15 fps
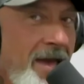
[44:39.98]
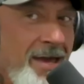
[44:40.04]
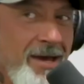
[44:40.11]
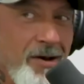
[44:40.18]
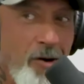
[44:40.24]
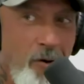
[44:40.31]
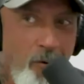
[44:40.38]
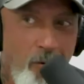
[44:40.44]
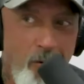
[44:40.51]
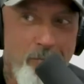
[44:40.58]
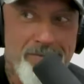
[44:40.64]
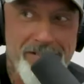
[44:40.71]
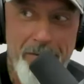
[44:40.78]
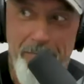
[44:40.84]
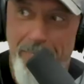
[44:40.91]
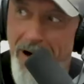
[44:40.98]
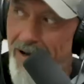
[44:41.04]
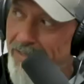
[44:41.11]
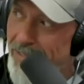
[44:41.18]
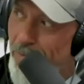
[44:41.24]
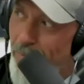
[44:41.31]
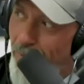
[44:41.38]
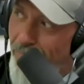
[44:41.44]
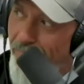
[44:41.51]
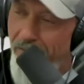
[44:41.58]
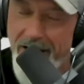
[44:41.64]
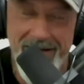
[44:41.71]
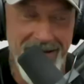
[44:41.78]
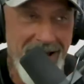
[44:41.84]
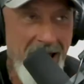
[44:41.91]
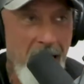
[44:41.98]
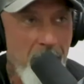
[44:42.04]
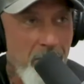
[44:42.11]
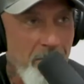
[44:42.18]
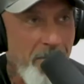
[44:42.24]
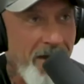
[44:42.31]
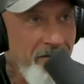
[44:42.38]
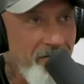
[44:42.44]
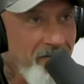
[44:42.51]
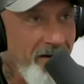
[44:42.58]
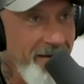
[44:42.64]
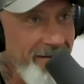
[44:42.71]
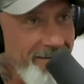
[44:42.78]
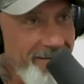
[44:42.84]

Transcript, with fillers: he hopes a boxer will fight an MMA fight.